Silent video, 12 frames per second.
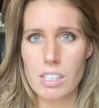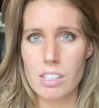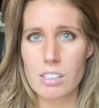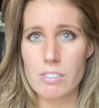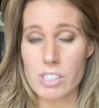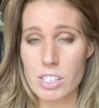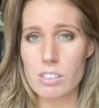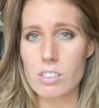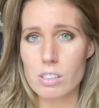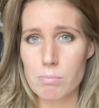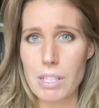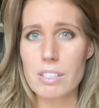physical
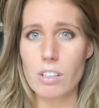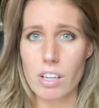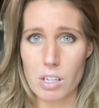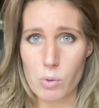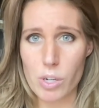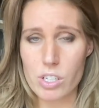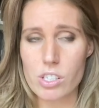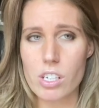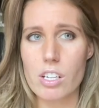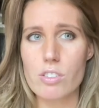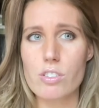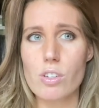and mental anguish.
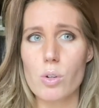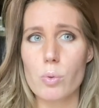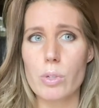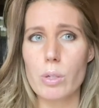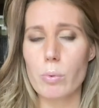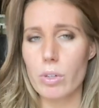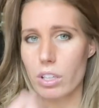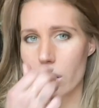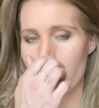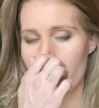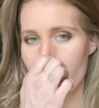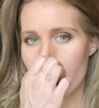And so we
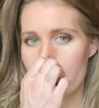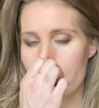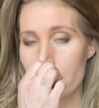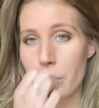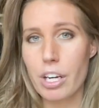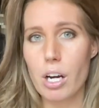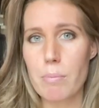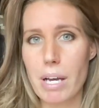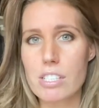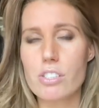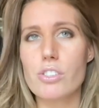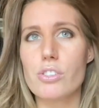were doing our
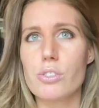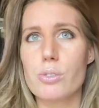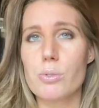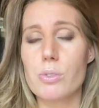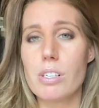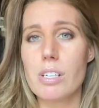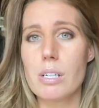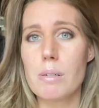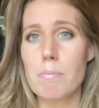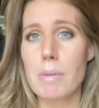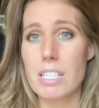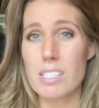best to
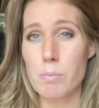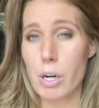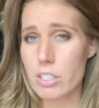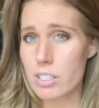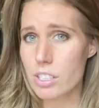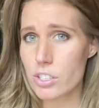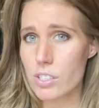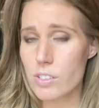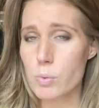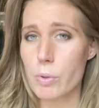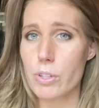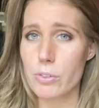make smart decisions
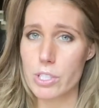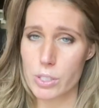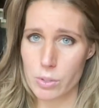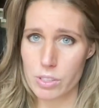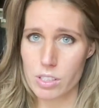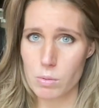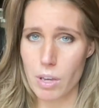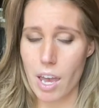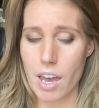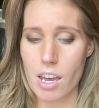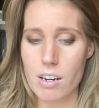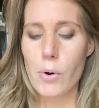with the resources we
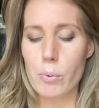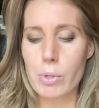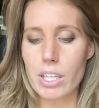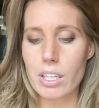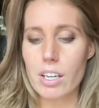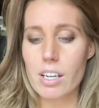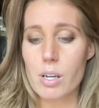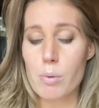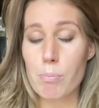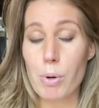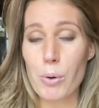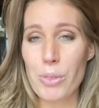had. We
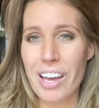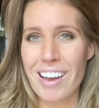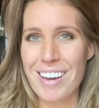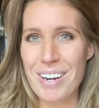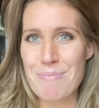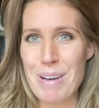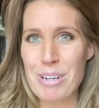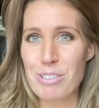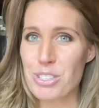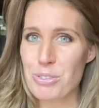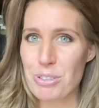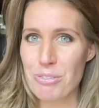both had about
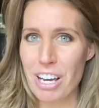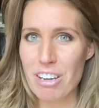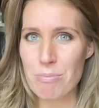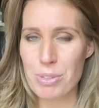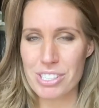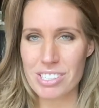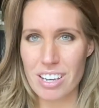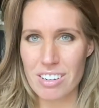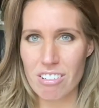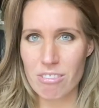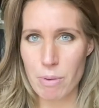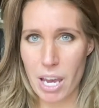two to 5%
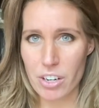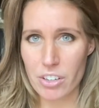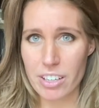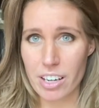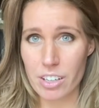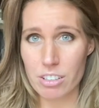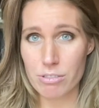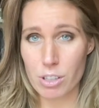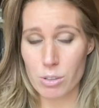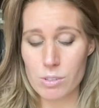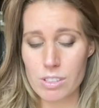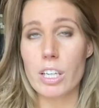of battery on our
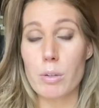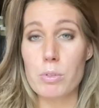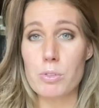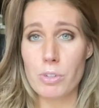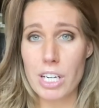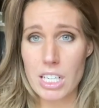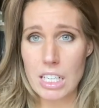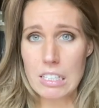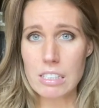phones. It was raining